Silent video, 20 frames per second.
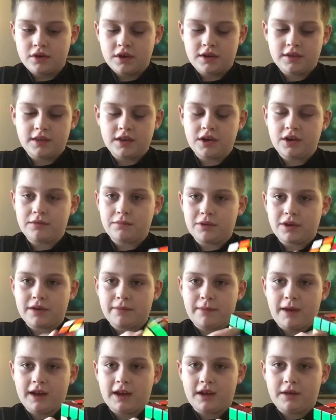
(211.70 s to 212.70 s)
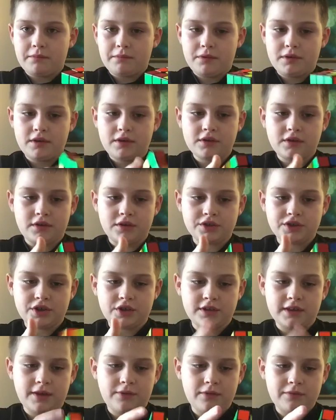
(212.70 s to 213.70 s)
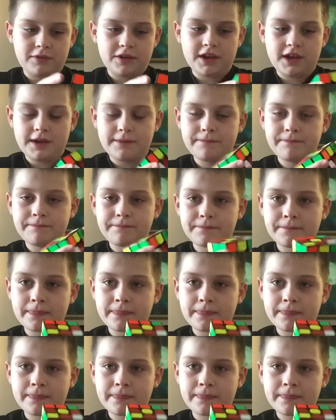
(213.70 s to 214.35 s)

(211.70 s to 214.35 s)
and then you bring it back up. So I'll show you that one more time.